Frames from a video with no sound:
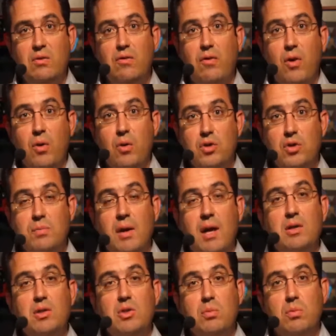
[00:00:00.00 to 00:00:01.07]
first by
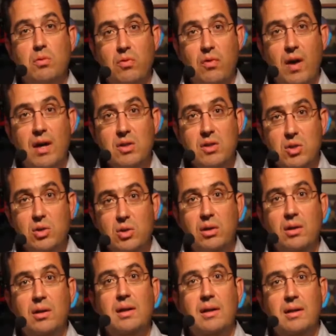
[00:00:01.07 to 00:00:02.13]
the supervisor,
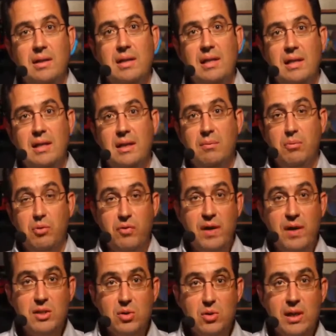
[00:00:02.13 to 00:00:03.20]
the
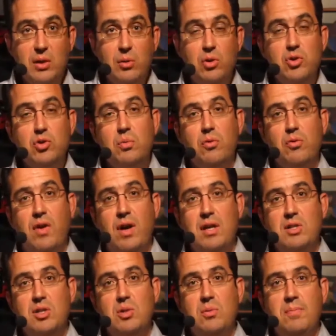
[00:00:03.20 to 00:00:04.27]
professor that will
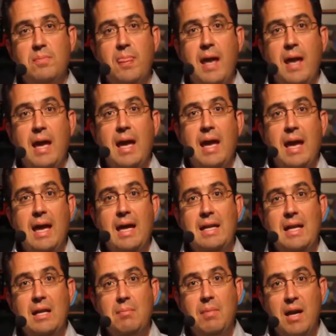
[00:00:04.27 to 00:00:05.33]
supervise you, and
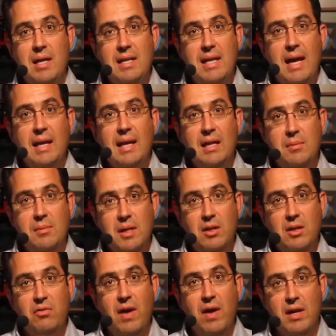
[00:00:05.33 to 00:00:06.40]
then by the academic
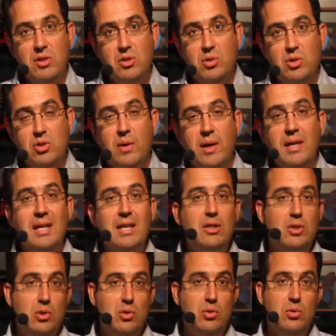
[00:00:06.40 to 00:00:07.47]
advisor. So I get
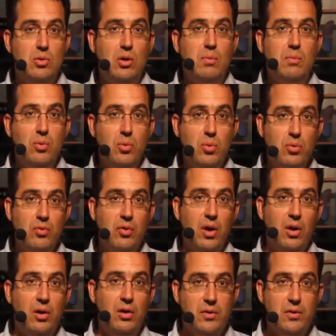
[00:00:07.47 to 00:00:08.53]
to approve
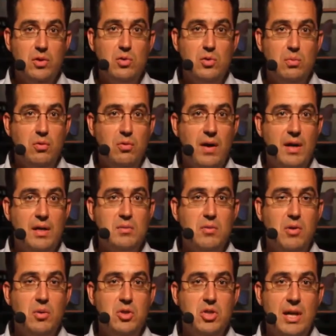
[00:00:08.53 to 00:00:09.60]
all of the supervised
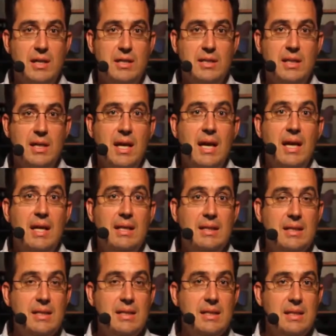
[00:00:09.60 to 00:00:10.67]
projects.
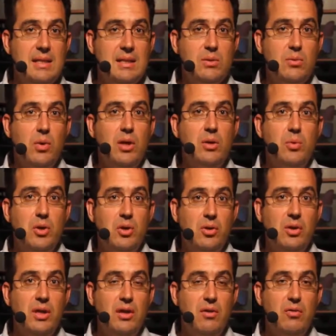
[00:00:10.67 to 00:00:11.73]
This is what we're
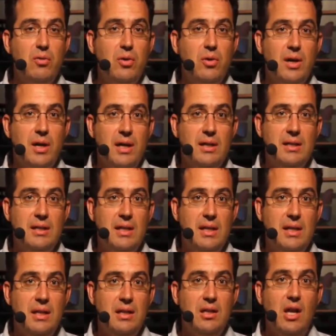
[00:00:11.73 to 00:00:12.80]
looking for in
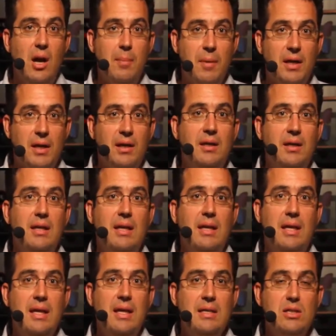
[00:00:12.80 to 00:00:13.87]
the topic.
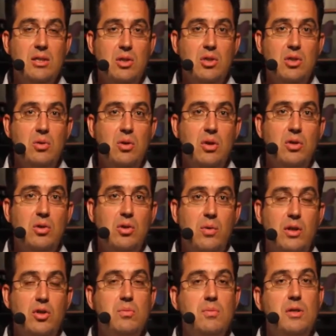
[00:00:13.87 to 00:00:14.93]
Is the student
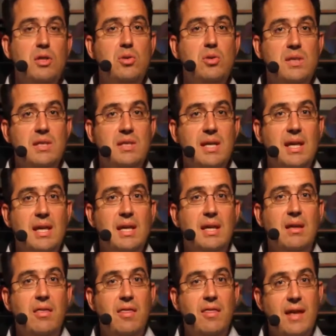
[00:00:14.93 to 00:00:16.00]
going to be using
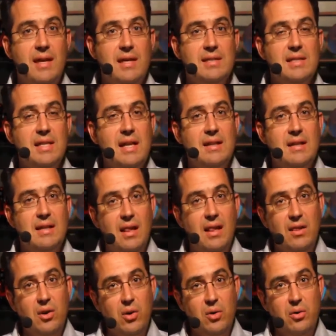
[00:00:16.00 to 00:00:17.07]
things that they
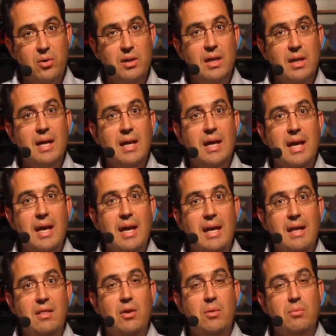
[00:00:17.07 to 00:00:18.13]
learn
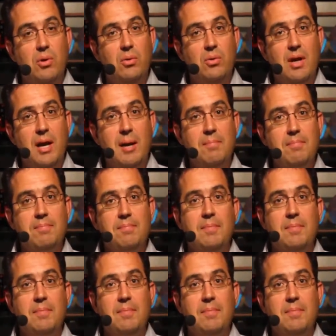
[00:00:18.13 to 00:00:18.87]
in their program?